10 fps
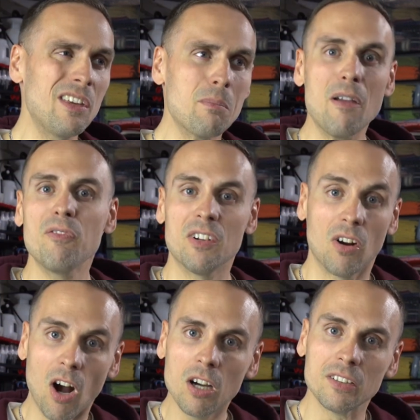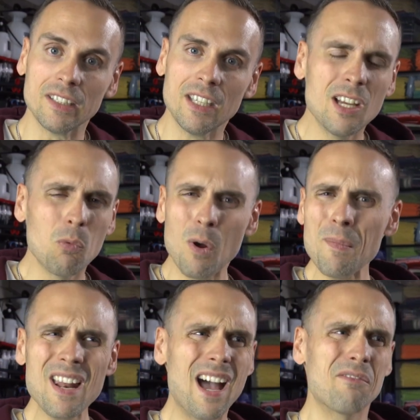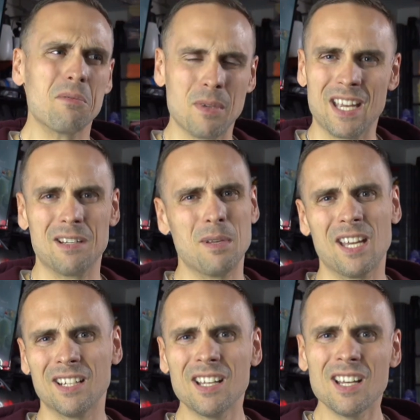My feet are ugly. Women have it made, man.